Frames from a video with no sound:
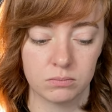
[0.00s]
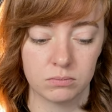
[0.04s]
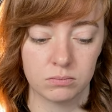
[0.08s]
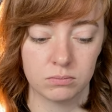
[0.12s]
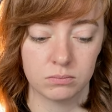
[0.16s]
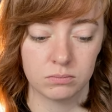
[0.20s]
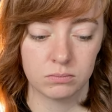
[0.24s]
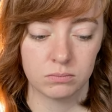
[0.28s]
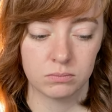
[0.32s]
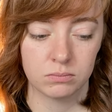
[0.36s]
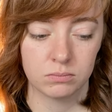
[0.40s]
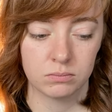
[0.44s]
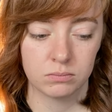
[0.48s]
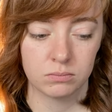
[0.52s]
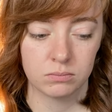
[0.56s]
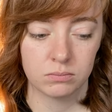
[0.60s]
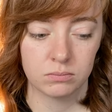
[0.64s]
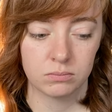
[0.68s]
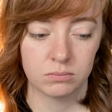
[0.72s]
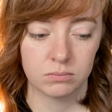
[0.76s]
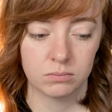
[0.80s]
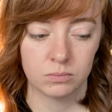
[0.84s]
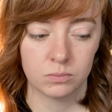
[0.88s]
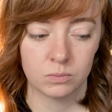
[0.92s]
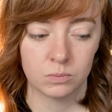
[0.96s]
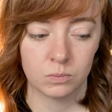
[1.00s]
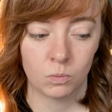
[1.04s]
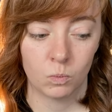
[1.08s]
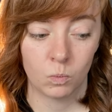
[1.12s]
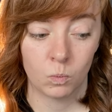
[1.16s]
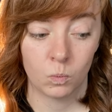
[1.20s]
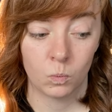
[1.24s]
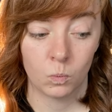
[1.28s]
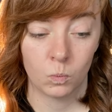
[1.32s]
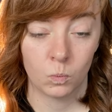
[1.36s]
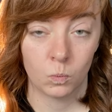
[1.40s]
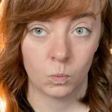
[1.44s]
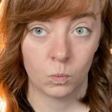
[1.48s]

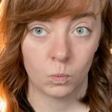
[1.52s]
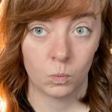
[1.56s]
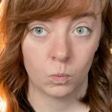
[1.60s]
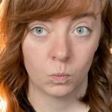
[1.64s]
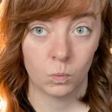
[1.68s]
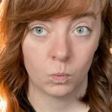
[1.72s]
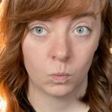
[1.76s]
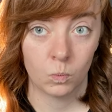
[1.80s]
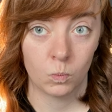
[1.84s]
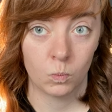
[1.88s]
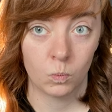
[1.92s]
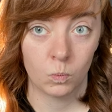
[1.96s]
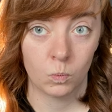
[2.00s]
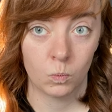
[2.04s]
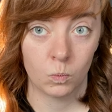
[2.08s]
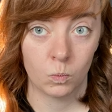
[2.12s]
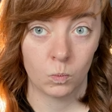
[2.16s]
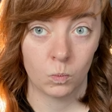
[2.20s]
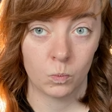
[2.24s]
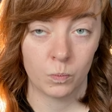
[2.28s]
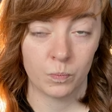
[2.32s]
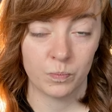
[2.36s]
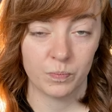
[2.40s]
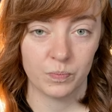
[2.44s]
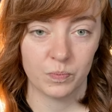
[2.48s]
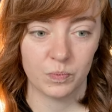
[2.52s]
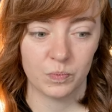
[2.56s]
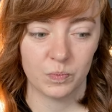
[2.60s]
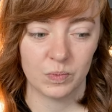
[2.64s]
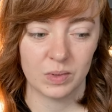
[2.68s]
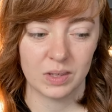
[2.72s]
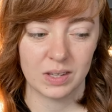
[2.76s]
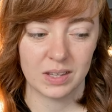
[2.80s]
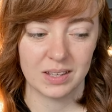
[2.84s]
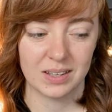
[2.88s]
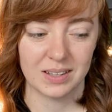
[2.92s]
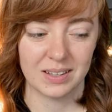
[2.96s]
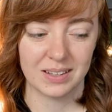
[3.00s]

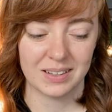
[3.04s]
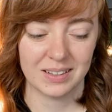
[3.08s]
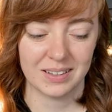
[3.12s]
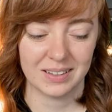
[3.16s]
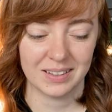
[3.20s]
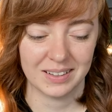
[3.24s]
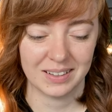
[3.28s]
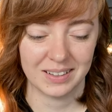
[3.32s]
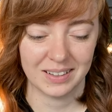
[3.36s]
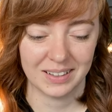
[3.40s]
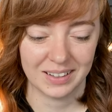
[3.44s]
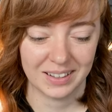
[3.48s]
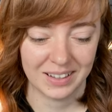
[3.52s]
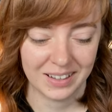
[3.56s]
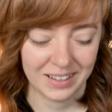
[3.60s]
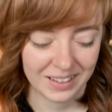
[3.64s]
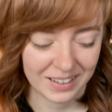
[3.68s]
(no one is talking)